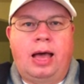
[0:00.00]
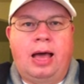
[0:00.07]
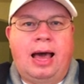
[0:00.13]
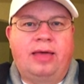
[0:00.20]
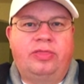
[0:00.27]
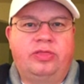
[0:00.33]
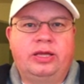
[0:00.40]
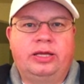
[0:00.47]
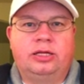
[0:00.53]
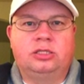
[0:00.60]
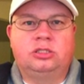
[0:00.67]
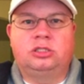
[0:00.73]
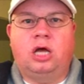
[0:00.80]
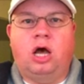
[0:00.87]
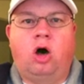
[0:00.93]
I think
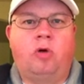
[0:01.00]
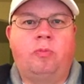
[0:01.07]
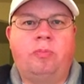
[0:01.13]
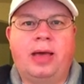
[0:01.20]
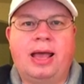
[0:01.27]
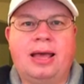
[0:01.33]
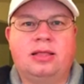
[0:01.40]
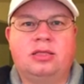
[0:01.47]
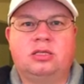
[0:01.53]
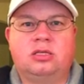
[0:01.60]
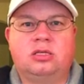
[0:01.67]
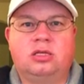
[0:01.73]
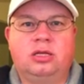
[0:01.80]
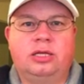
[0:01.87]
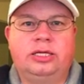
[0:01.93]
it's all
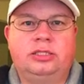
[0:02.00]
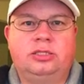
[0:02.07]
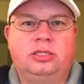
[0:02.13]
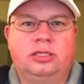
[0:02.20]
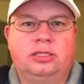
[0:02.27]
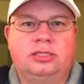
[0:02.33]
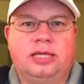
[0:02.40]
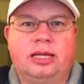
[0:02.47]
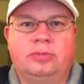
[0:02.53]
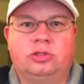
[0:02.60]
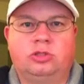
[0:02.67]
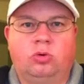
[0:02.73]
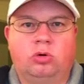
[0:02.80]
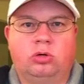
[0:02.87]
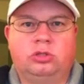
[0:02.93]
paths lead to the same
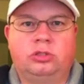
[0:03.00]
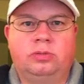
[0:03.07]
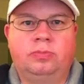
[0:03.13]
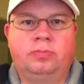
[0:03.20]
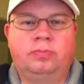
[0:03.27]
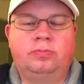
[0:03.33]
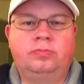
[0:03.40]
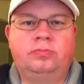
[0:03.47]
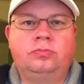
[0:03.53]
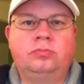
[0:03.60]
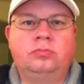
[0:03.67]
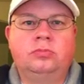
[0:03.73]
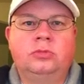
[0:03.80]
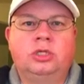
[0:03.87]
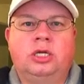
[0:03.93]
source.
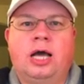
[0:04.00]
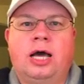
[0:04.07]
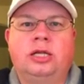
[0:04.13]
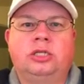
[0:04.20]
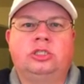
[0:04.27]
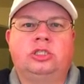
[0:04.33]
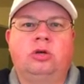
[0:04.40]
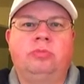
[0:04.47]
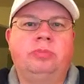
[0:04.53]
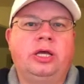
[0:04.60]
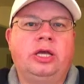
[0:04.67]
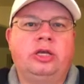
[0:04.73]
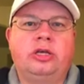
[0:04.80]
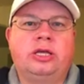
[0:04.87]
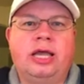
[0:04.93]
God is so
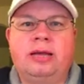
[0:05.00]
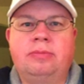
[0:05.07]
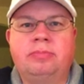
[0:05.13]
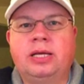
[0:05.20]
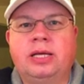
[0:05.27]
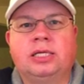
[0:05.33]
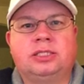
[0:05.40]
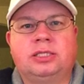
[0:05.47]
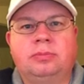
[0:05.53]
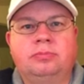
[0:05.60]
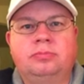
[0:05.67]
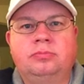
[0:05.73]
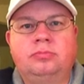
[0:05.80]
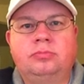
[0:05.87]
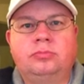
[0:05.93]
big you can't miss him.
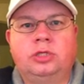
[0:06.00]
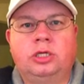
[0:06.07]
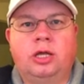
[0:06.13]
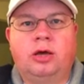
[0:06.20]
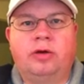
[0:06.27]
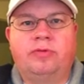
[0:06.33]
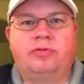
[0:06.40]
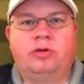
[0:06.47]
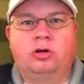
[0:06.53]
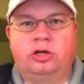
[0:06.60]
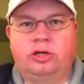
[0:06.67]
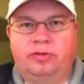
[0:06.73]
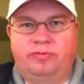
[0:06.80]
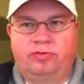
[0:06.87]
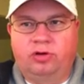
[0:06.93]
If you're
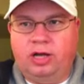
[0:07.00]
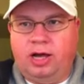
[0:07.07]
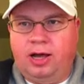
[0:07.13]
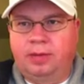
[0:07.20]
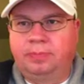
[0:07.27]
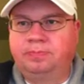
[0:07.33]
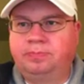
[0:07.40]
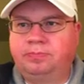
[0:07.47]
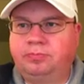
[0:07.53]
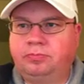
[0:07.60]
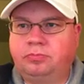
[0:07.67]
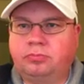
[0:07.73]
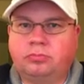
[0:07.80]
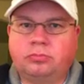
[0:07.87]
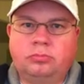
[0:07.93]
looking for God,
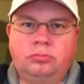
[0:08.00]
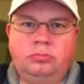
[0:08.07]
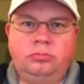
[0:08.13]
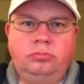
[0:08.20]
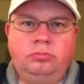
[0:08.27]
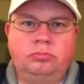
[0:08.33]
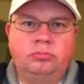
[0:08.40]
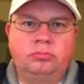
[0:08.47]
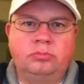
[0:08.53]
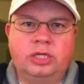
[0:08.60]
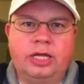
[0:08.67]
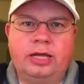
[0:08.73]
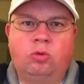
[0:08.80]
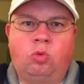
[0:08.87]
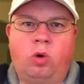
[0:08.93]

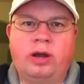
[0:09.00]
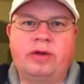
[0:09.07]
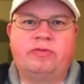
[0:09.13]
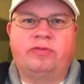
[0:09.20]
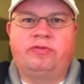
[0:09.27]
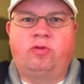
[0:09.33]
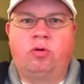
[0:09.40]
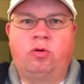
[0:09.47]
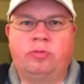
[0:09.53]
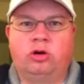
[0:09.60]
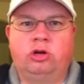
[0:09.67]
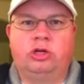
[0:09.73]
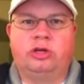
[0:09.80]
in whatever form you're